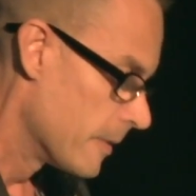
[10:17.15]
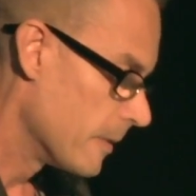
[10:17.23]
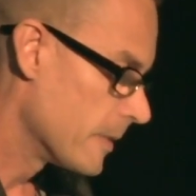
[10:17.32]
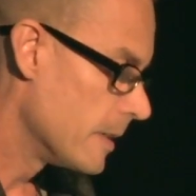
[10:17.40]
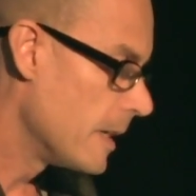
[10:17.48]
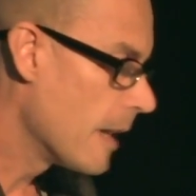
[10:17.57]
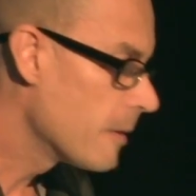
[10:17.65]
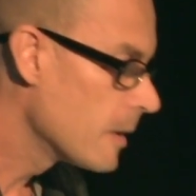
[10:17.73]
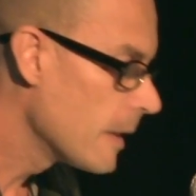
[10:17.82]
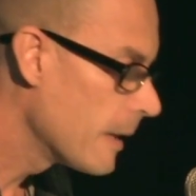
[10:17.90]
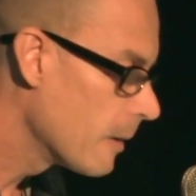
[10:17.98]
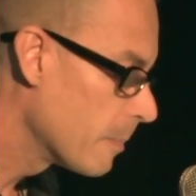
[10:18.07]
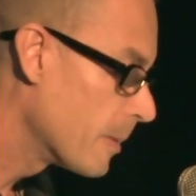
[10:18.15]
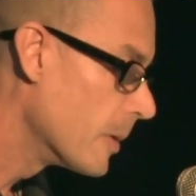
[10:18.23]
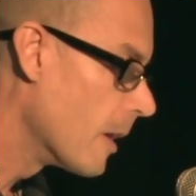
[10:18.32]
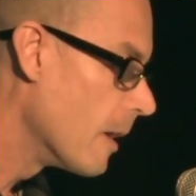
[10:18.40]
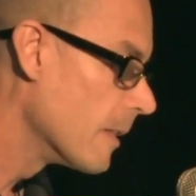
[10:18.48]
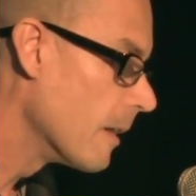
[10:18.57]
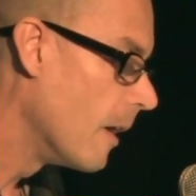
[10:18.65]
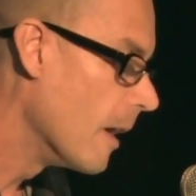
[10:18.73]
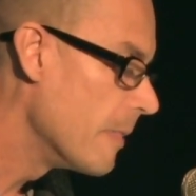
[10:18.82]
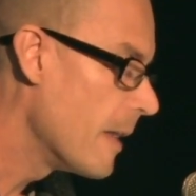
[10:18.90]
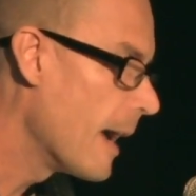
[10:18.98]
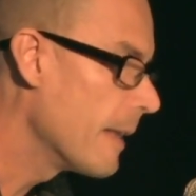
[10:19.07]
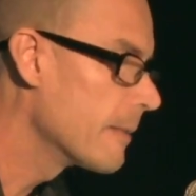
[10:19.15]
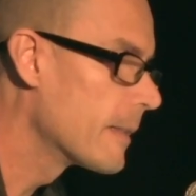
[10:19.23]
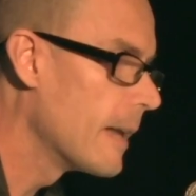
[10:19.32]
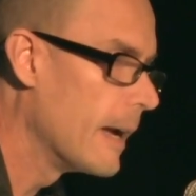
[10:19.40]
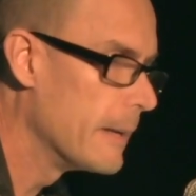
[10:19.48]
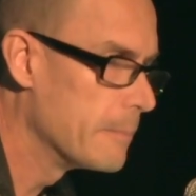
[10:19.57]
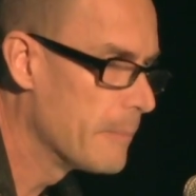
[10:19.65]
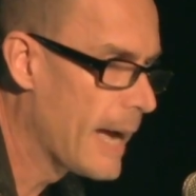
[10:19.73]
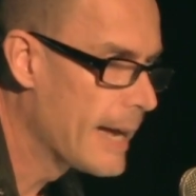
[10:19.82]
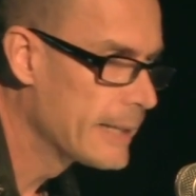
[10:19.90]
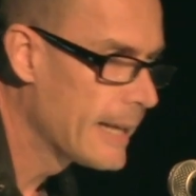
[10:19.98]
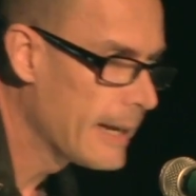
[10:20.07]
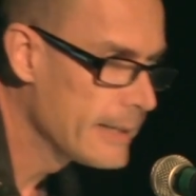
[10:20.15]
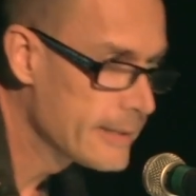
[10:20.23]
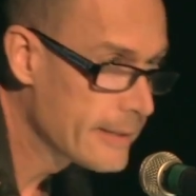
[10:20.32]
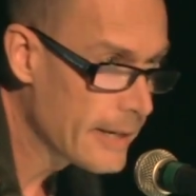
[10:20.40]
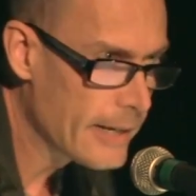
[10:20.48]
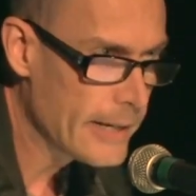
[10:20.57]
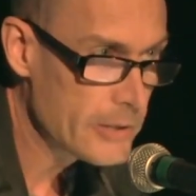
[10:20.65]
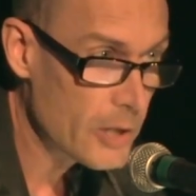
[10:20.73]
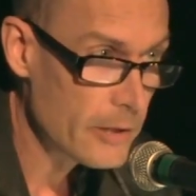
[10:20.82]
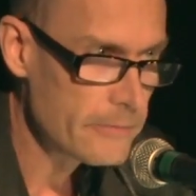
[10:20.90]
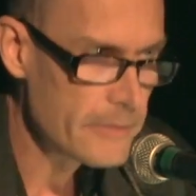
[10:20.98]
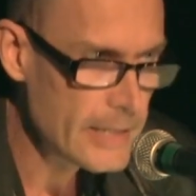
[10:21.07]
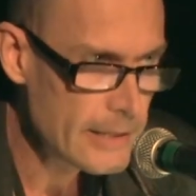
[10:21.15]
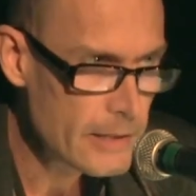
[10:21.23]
There's another layer put on that bad gays get HIV.